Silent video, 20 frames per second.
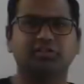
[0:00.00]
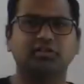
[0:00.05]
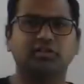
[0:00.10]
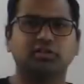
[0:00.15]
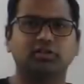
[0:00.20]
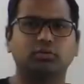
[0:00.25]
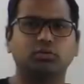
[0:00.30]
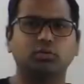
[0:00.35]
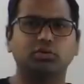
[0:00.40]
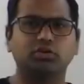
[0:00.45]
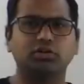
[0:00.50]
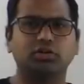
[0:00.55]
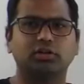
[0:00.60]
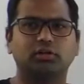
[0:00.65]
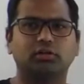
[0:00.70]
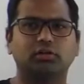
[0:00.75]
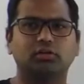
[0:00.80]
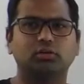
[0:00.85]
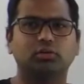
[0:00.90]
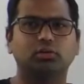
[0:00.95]
discuss a
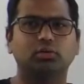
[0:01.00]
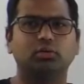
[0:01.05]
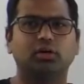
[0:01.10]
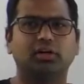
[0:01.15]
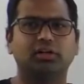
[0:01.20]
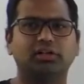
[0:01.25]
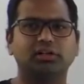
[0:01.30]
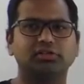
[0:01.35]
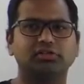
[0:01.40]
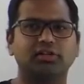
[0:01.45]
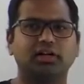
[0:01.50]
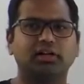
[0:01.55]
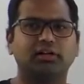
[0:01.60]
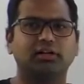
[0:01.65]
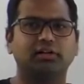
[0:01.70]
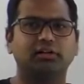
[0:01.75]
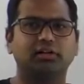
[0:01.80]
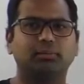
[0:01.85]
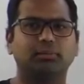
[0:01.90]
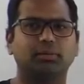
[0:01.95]
question to
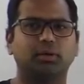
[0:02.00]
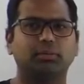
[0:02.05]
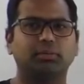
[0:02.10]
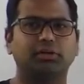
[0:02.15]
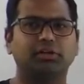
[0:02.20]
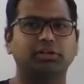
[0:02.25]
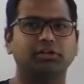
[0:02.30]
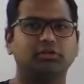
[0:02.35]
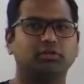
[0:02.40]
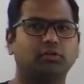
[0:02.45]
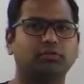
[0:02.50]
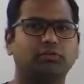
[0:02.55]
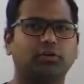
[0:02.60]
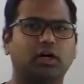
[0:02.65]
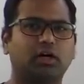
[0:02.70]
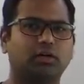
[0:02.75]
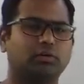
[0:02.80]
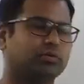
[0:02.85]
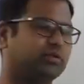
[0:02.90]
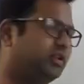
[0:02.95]
understand the properties of
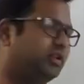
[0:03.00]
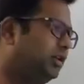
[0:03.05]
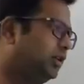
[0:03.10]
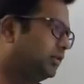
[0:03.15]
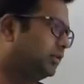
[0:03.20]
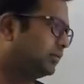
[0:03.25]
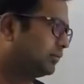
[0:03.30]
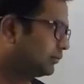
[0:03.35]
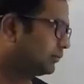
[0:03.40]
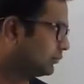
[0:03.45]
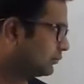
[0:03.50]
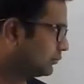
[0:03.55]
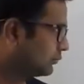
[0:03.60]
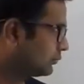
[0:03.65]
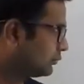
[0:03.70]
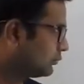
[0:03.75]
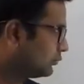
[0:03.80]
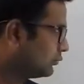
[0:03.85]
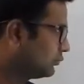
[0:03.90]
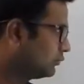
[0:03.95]
ROC.
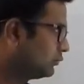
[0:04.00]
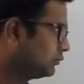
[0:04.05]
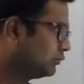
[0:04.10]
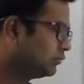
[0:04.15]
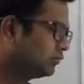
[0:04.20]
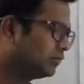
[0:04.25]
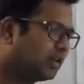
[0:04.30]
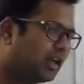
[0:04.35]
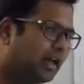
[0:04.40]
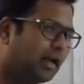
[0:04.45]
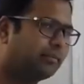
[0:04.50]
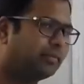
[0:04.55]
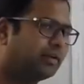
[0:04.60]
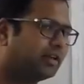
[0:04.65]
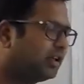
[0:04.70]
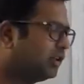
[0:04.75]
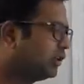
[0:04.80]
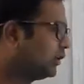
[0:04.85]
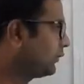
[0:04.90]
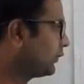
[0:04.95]
I am
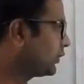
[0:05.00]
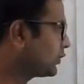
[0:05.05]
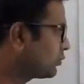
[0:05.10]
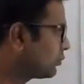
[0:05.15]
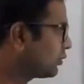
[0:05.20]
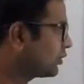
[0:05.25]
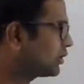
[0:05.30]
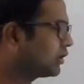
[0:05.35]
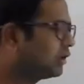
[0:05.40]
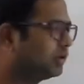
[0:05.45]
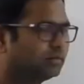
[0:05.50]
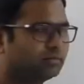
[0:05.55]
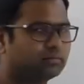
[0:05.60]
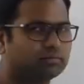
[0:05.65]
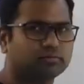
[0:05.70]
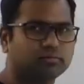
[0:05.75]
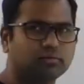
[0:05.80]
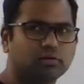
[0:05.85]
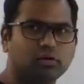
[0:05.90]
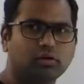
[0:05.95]
taking the first question,
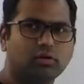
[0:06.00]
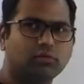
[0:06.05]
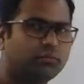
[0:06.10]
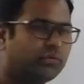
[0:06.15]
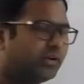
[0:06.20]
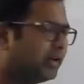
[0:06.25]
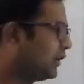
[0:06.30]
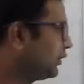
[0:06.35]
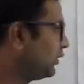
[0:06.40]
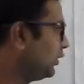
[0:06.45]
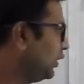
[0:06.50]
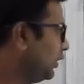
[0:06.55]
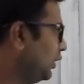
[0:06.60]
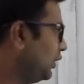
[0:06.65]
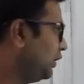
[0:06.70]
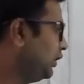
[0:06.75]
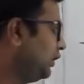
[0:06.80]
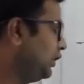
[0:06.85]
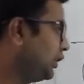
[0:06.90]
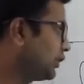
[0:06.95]
where
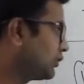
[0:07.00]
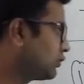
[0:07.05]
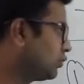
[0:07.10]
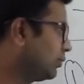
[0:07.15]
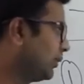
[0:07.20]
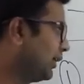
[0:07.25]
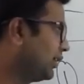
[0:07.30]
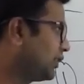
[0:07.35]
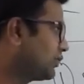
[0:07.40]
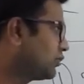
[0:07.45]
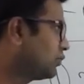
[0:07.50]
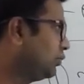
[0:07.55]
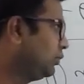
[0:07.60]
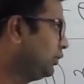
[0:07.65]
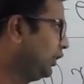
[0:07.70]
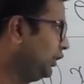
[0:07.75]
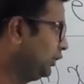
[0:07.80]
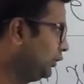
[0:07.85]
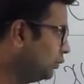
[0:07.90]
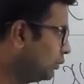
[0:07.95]
e raised to minus
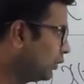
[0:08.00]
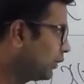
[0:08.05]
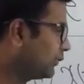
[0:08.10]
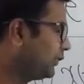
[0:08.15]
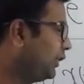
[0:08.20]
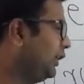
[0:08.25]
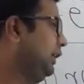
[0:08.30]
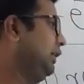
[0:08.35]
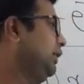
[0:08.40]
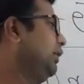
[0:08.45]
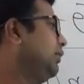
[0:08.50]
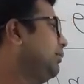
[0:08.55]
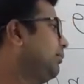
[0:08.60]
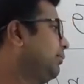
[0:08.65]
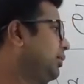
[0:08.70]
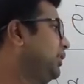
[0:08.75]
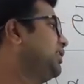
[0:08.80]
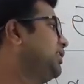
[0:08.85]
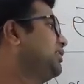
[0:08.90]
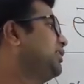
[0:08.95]
2t u of t
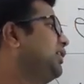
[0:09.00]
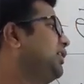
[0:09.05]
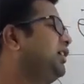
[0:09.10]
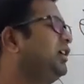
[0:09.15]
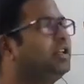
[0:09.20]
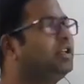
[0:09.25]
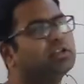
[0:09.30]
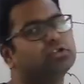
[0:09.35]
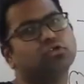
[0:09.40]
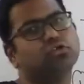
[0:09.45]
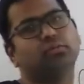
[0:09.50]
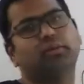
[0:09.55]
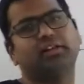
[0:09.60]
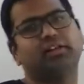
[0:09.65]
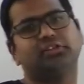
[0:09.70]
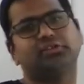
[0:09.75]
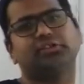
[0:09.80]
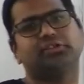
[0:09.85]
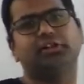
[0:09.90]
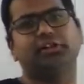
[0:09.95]
plus e raised to
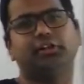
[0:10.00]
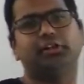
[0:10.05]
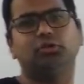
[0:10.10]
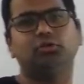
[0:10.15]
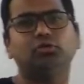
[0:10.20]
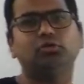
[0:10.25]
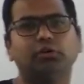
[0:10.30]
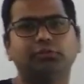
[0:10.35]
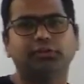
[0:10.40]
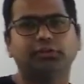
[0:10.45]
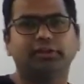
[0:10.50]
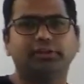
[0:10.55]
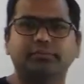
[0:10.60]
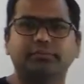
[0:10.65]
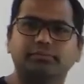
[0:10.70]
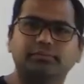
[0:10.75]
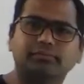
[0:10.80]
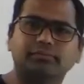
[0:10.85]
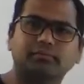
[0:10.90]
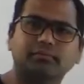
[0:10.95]
minus 3t u of t.
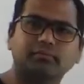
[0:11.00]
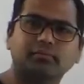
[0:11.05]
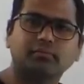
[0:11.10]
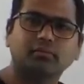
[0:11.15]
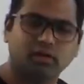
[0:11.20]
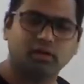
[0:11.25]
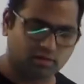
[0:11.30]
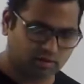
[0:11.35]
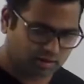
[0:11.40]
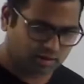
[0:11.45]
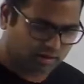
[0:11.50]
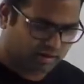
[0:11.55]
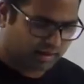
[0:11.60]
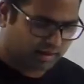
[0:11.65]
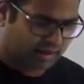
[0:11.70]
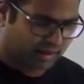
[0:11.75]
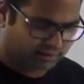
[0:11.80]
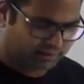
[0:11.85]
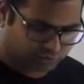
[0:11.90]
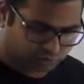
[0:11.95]

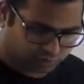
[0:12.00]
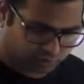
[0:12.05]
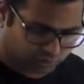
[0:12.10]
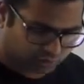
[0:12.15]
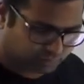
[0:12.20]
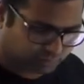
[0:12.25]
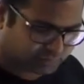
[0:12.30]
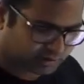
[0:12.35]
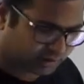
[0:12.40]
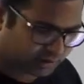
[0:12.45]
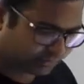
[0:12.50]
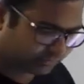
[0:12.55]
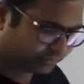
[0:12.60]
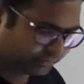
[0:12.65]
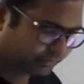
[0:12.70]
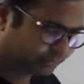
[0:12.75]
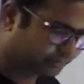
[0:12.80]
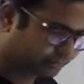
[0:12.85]
As you can observe,